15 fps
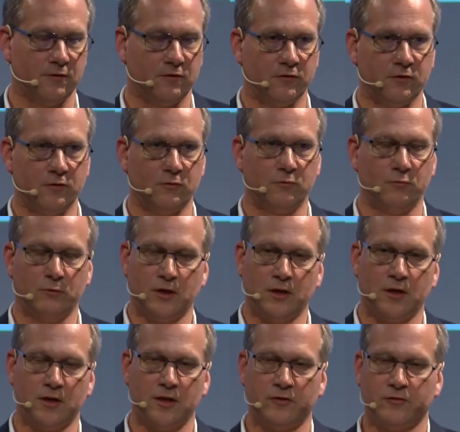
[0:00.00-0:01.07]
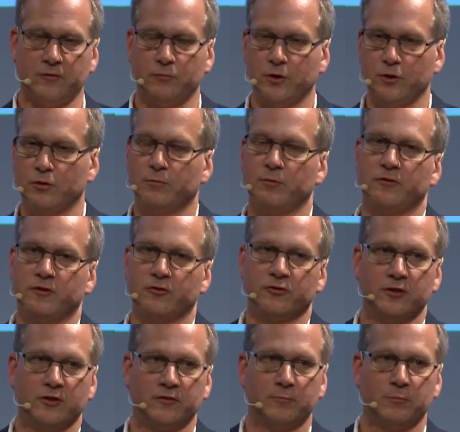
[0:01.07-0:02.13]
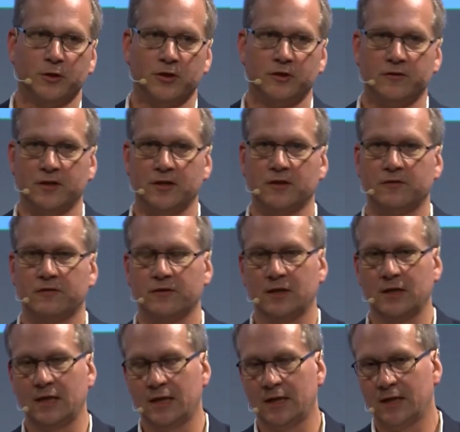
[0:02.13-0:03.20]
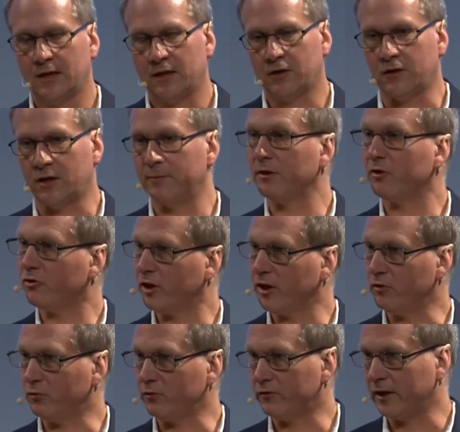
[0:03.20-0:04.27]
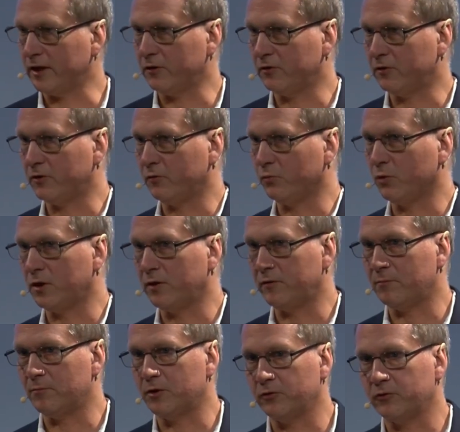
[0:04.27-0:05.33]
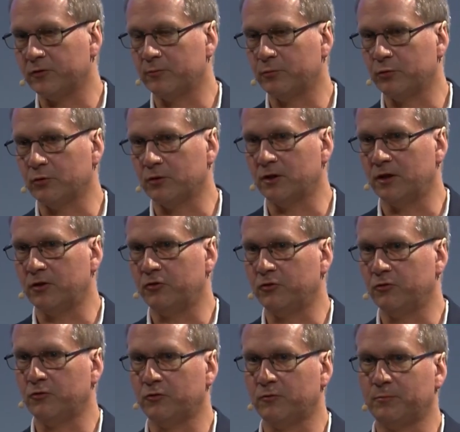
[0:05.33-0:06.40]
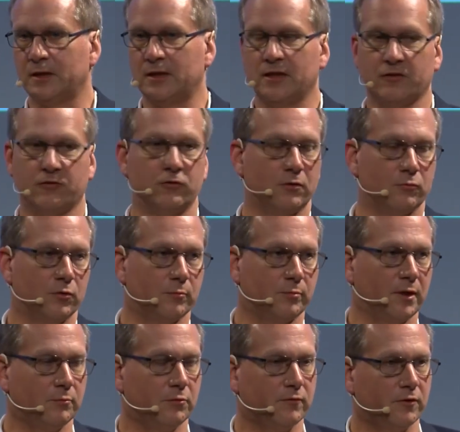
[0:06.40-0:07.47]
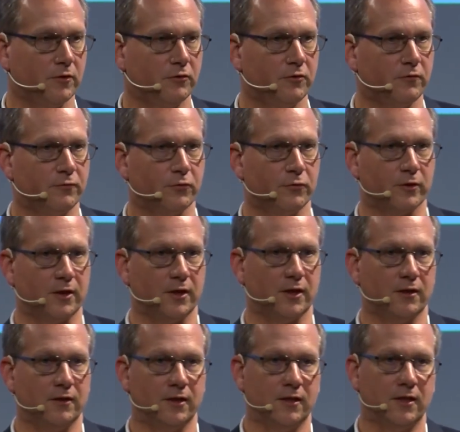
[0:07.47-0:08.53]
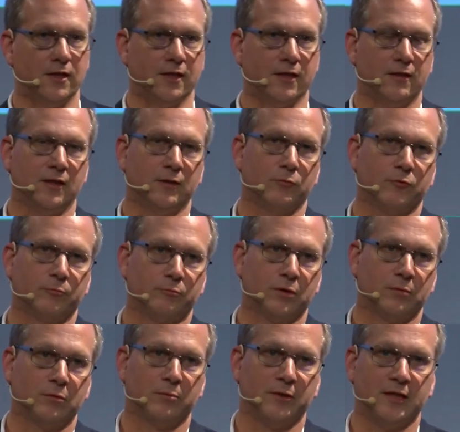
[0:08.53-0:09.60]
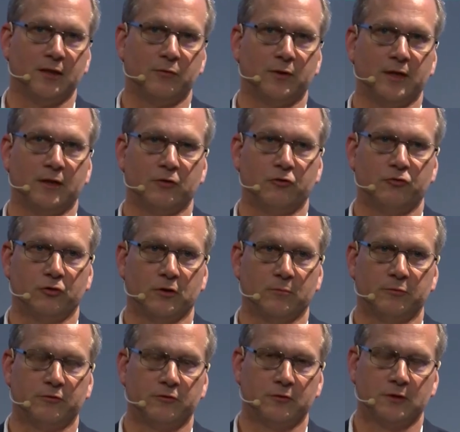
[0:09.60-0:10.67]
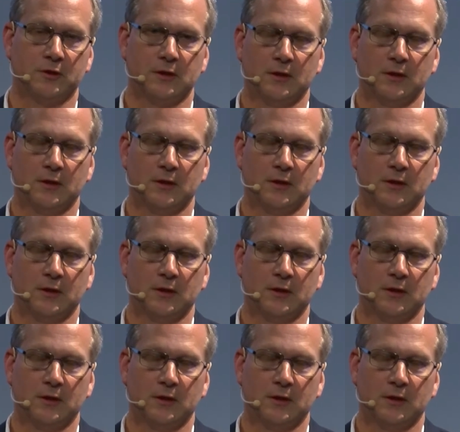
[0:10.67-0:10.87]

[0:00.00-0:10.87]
So regardless of what your position is in politics, climate change was touted as one of the most important issues. But that's not what people voted for in the end. In the end, it was probably around jobs.